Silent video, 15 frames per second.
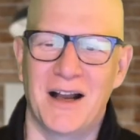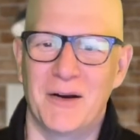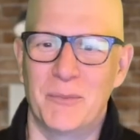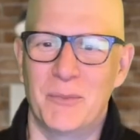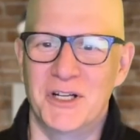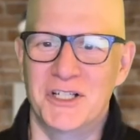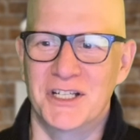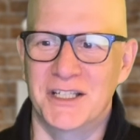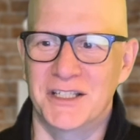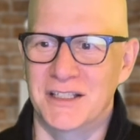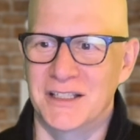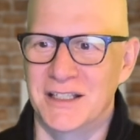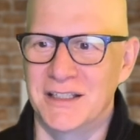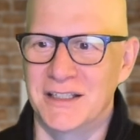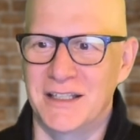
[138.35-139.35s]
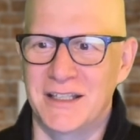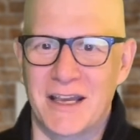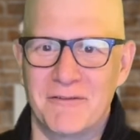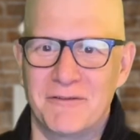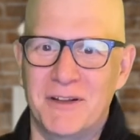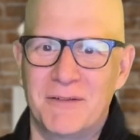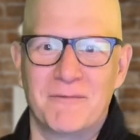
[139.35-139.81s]
budget, and then
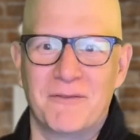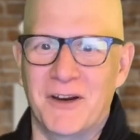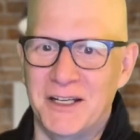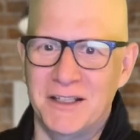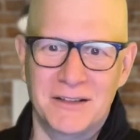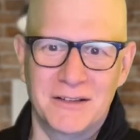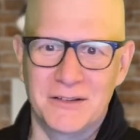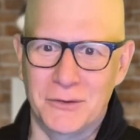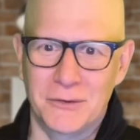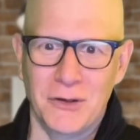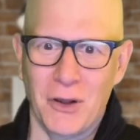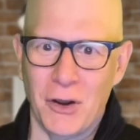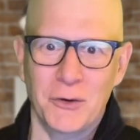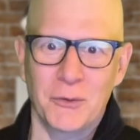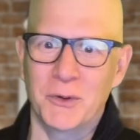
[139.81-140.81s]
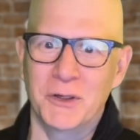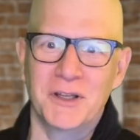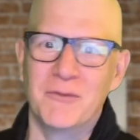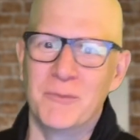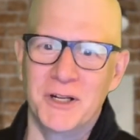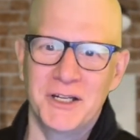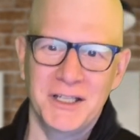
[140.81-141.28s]
have them fight into, no, I don't want to give
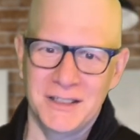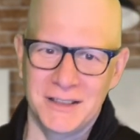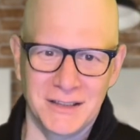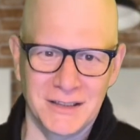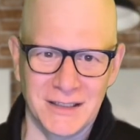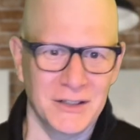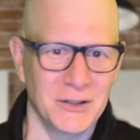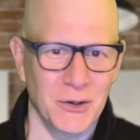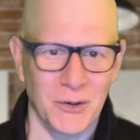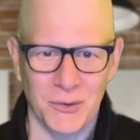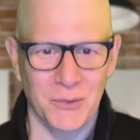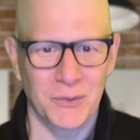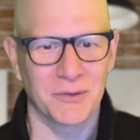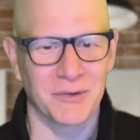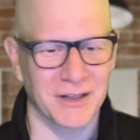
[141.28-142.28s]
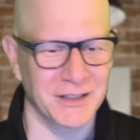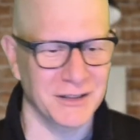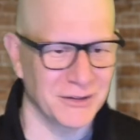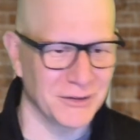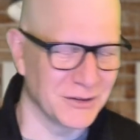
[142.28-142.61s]
money. They know, right?